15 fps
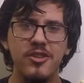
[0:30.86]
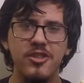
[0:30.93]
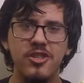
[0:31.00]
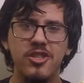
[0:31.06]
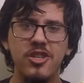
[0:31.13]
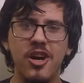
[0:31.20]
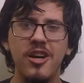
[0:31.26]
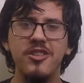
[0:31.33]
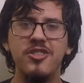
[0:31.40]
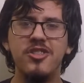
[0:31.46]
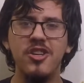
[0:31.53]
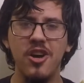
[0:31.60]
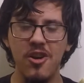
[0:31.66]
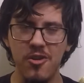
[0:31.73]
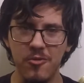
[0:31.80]
Sean
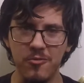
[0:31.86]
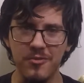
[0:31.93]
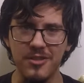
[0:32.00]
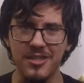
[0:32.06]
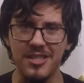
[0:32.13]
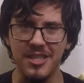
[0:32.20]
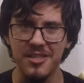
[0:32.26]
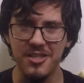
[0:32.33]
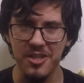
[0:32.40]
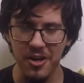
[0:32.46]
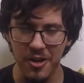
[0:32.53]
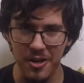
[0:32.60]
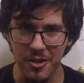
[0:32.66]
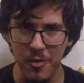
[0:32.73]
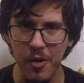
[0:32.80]
Jones,
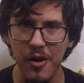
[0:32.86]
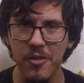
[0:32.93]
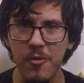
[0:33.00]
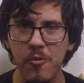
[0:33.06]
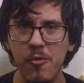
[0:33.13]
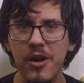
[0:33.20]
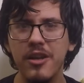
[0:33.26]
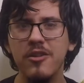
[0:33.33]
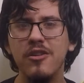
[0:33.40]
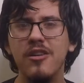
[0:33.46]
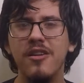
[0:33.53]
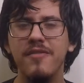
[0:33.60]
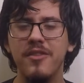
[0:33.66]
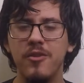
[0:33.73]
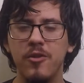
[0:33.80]
sir, you are the winner
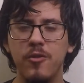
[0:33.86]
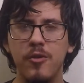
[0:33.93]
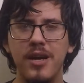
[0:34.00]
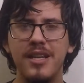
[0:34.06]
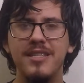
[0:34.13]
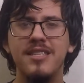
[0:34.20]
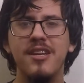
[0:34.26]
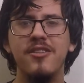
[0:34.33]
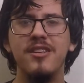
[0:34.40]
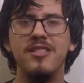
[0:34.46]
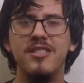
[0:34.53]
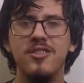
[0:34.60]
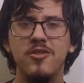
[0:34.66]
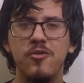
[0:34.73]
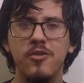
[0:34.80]
of the Hereditary
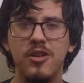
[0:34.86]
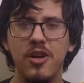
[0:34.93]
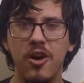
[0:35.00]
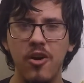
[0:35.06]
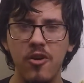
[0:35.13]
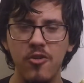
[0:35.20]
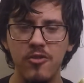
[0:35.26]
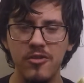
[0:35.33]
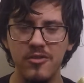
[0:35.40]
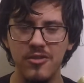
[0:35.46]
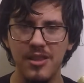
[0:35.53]
Digital Code.